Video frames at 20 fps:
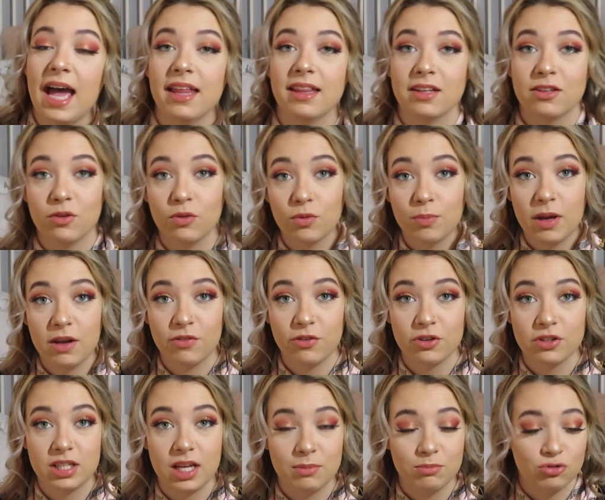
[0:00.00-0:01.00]
This was my
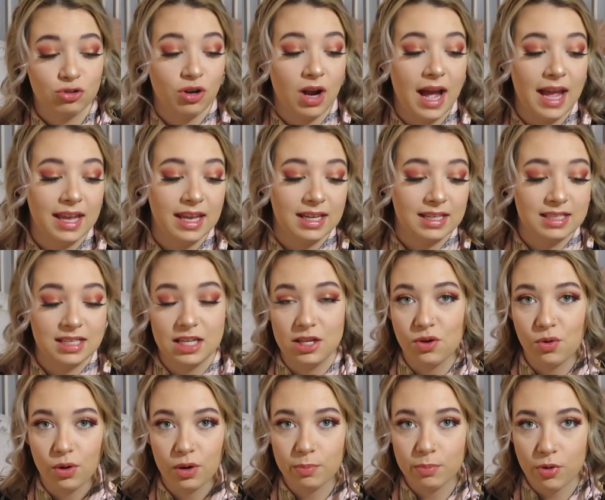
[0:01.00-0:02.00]
first time trying a
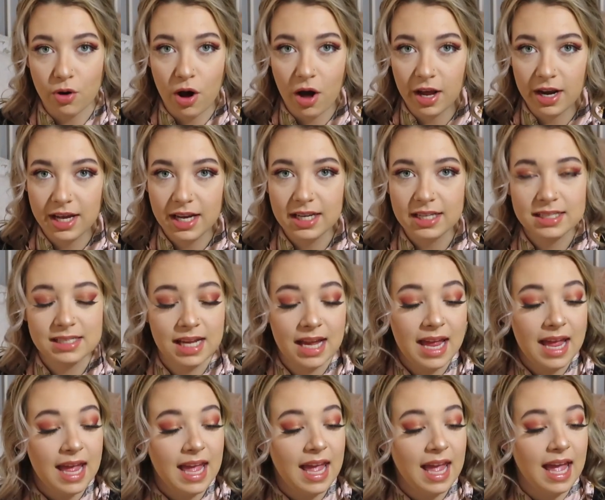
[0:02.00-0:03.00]
Dior product,
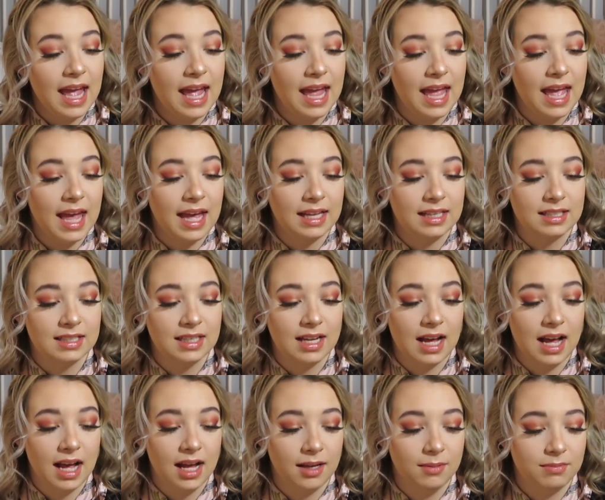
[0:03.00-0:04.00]
and
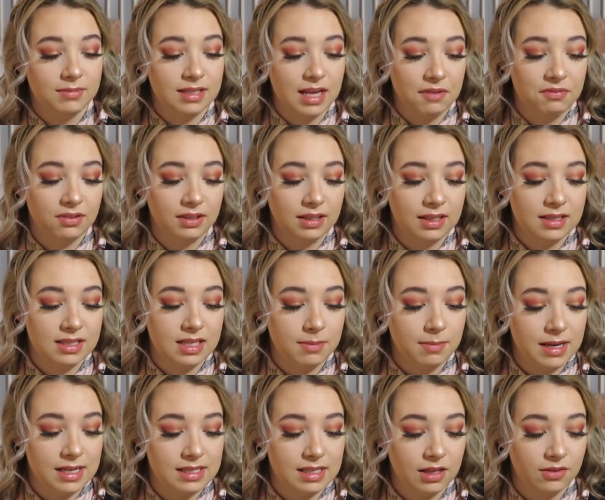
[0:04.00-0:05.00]
I definitely see
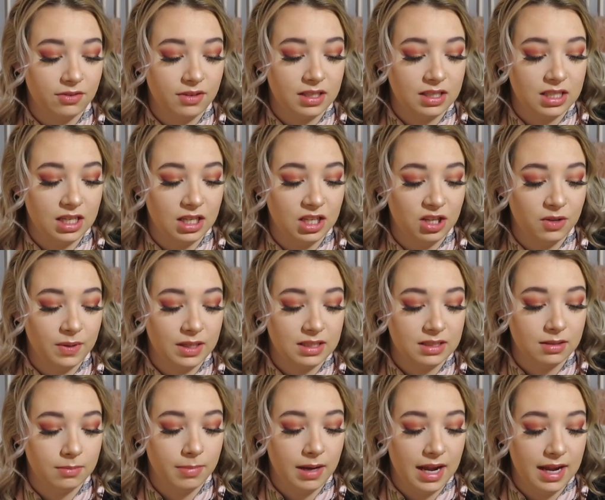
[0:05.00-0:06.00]
myself continuing
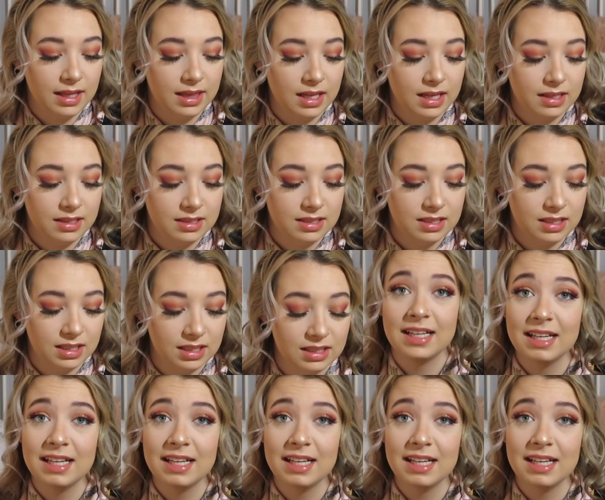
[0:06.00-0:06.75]
to buy this.